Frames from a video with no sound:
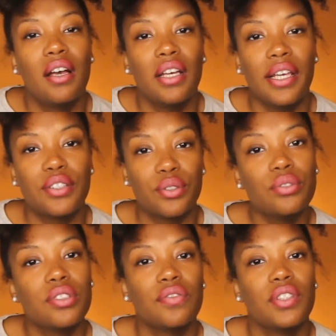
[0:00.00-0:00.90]

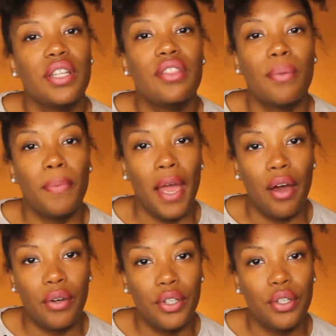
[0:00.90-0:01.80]
exclusively the
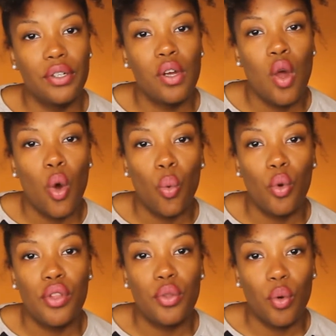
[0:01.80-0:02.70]
powder
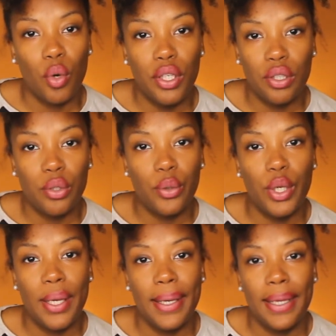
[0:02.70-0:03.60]
with oil
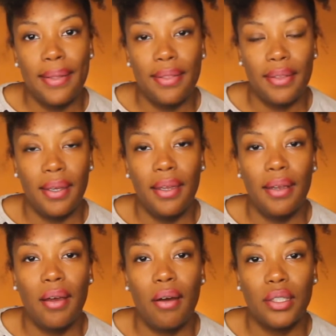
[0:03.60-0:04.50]
and
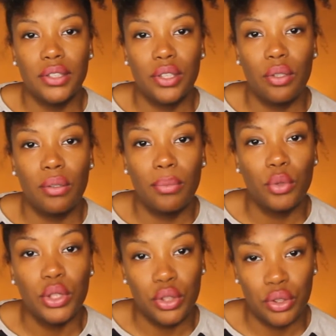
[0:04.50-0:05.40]
then also a
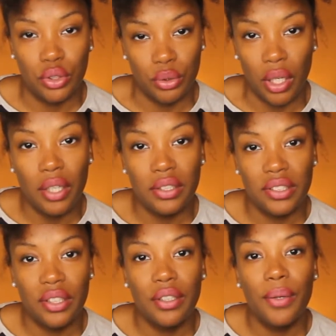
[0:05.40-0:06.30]

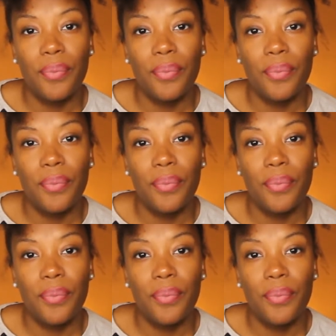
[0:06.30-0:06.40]
moisturizer.